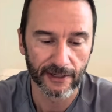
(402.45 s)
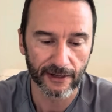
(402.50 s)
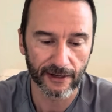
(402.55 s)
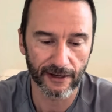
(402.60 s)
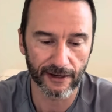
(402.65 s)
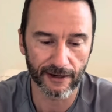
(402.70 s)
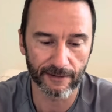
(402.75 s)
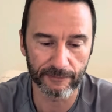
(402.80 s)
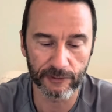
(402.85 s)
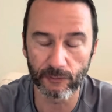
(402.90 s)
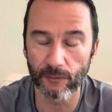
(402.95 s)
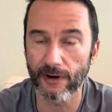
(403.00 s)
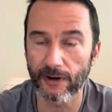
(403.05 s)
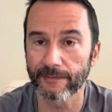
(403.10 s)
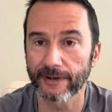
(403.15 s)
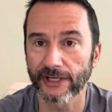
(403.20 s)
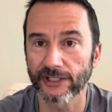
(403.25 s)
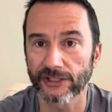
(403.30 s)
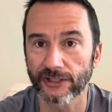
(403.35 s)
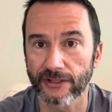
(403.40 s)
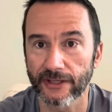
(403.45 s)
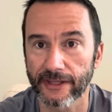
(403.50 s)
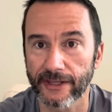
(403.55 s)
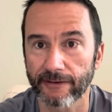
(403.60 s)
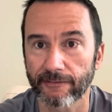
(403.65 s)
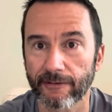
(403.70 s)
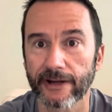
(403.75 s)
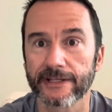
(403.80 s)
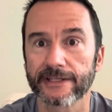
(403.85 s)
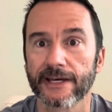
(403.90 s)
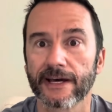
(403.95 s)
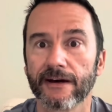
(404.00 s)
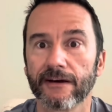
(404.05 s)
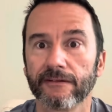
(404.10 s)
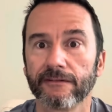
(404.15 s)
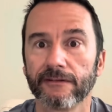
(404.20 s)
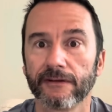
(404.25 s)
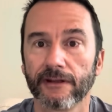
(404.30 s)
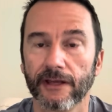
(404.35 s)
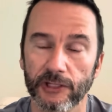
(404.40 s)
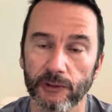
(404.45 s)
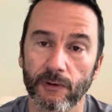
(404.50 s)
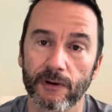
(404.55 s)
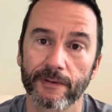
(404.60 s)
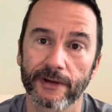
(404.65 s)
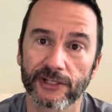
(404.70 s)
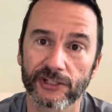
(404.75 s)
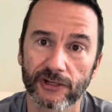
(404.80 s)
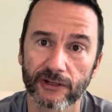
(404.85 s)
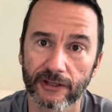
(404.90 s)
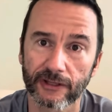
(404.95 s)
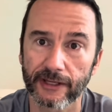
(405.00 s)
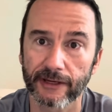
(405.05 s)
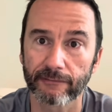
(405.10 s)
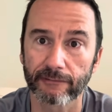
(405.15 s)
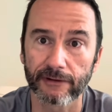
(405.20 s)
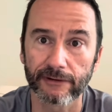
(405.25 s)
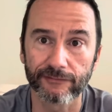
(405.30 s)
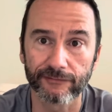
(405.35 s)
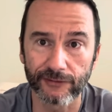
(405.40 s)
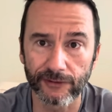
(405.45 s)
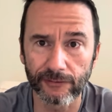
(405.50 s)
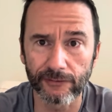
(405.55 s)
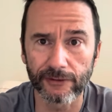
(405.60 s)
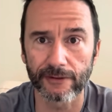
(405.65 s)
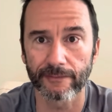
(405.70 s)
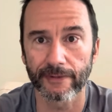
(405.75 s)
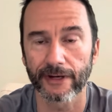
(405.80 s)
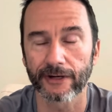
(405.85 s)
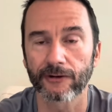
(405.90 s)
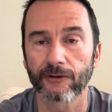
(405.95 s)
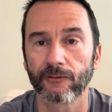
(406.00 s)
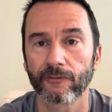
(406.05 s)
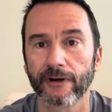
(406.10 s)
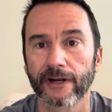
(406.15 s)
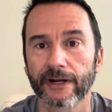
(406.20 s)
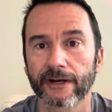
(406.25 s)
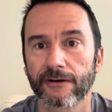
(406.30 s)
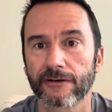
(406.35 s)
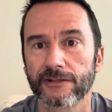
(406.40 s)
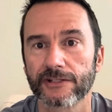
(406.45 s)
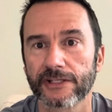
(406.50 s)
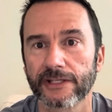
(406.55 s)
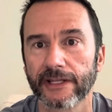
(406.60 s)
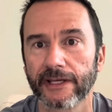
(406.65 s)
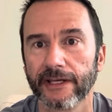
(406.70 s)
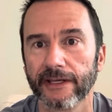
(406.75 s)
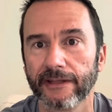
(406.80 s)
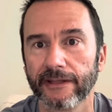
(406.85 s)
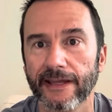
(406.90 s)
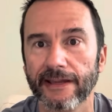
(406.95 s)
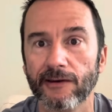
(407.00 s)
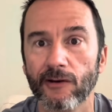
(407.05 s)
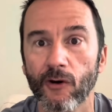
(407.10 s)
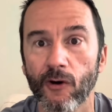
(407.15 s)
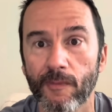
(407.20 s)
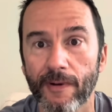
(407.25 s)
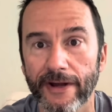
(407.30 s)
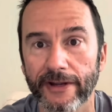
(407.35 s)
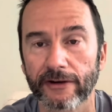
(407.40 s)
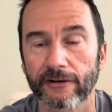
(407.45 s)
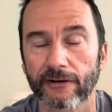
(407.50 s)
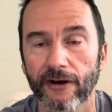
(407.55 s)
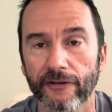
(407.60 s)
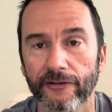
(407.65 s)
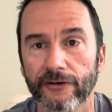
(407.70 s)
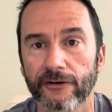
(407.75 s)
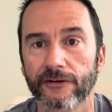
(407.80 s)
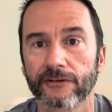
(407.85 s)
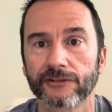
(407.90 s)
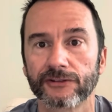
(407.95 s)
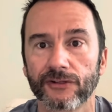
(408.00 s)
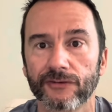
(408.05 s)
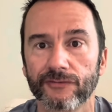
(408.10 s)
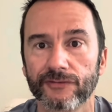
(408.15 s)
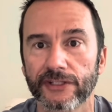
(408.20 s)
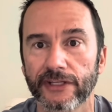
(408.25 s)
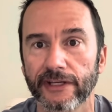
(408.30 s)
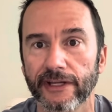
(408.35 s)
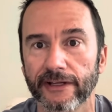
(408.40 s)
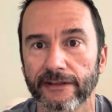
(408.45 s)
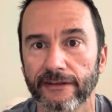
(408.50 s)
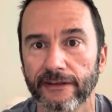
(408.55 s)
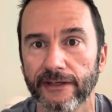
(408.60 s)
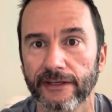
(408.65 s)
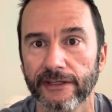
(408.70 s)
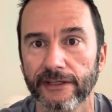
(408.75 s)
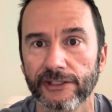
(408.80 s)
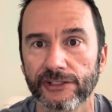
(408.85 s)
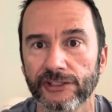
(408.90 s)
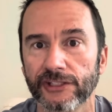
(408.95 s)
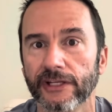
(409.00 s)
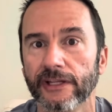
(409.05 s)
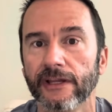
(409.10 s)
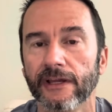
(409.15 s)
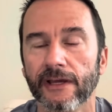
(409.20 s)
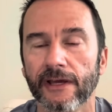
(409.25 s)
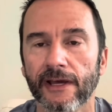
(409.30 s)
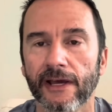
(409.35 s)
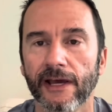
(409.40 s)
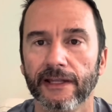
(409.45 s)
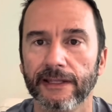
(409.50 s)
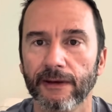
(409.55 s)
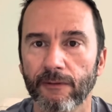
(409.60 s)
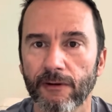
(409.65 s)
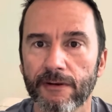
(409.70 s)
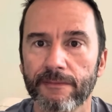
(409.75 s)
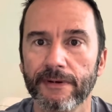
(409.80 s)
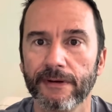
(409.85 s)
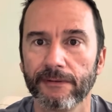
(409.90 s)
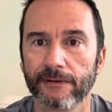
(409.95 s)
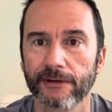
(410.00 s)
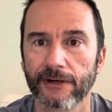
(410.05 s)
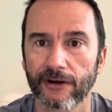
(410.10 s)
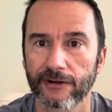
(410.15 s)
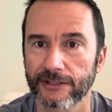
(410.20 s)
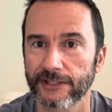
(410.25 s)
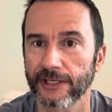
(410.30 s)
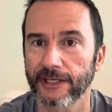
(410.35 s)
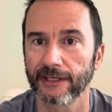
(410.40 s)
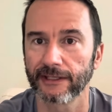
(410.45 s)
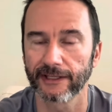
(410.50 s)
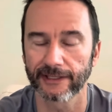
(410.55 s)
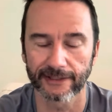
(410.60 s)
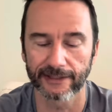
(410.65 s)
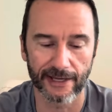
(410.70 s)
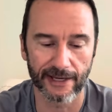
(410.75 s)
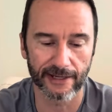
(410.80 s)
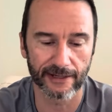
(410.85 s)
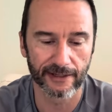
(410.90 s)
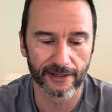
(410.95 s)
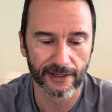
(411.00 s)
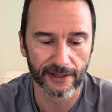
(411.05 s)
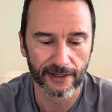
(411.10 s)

You want to make sure that they write down, and you want to make sure that they review your medical records, and they know about your other service-connected condition, and they want to be able to articulate that.